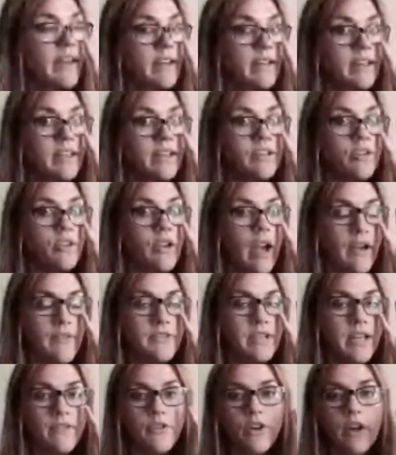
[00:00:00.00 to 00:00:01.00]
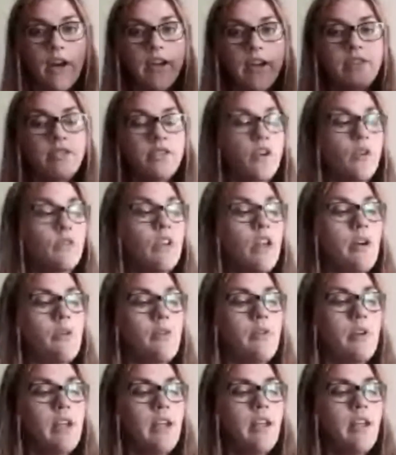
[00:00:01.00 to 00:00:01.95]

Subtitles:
Again, you have to have your ISO low,